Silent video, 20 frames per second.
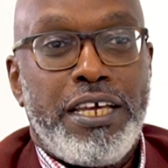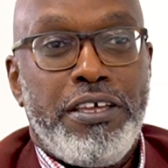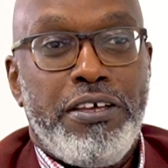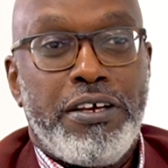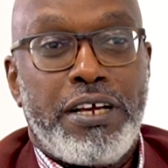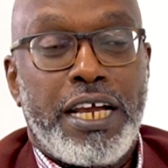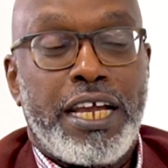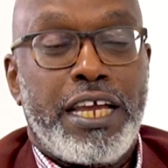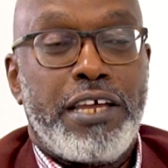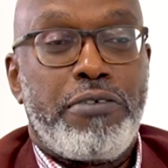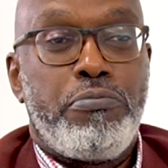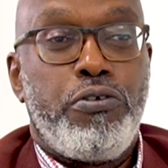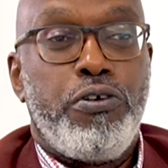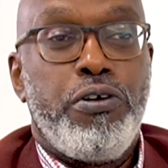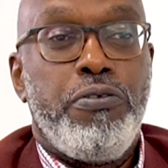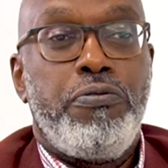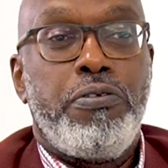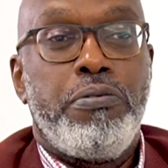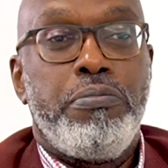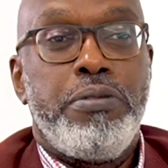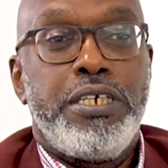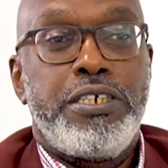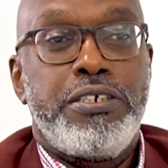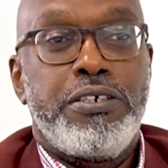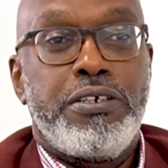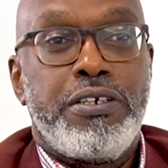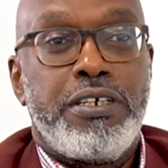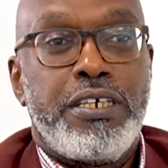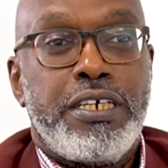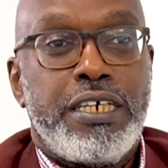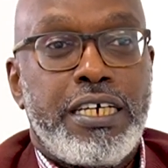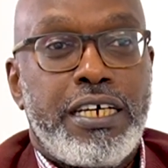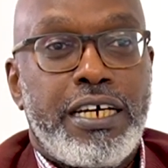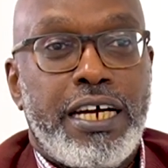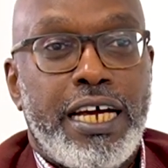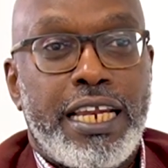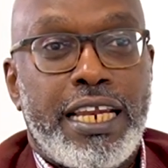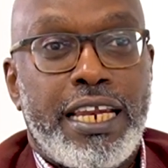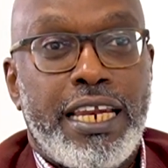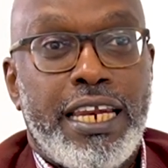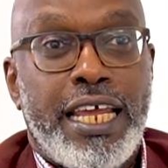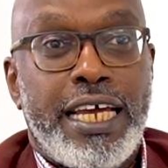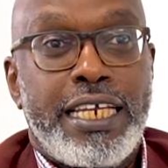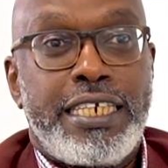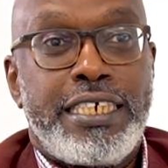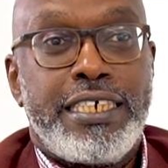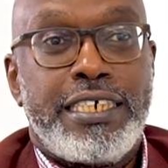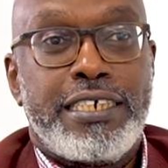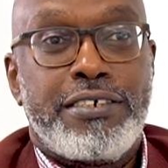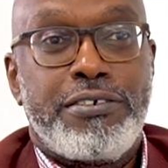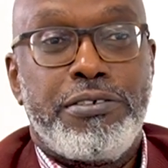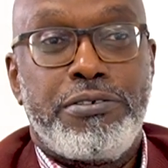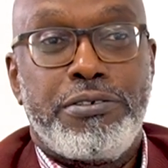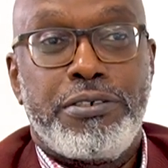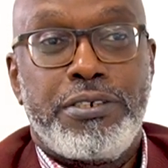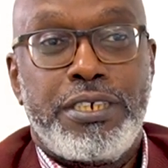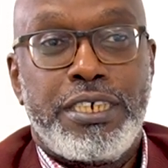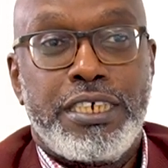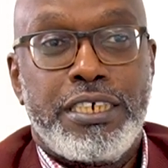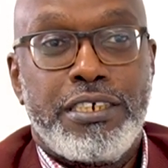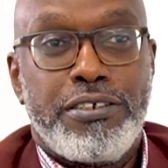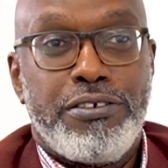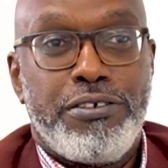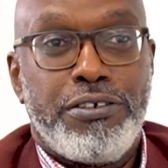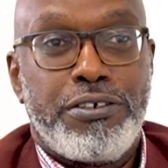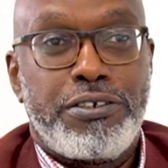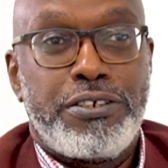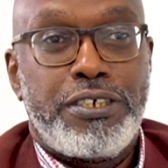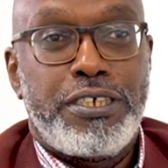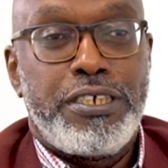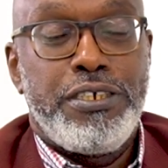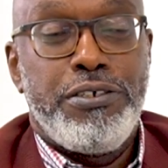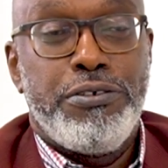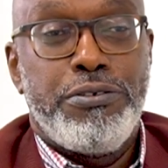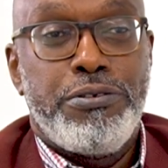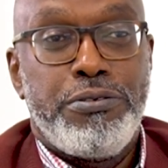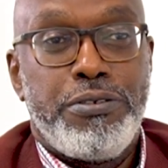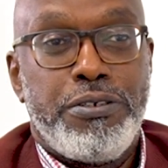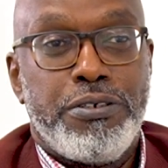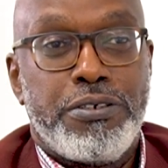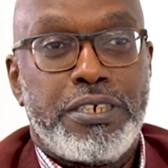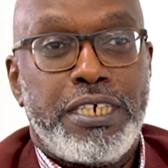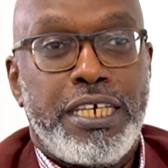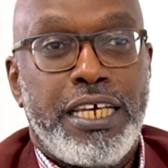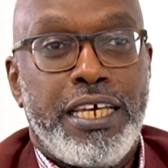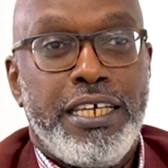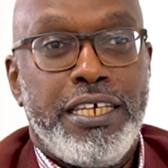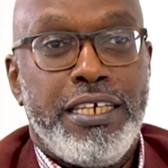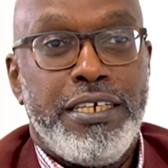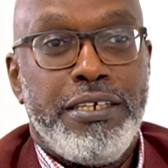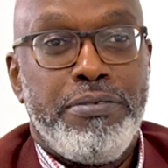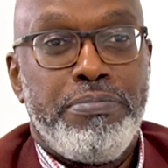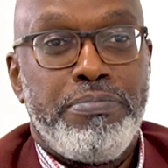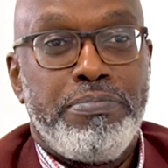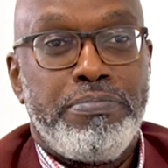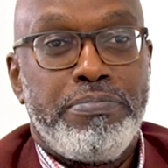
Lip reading: You can get more information at latticeconsulting.co.ke.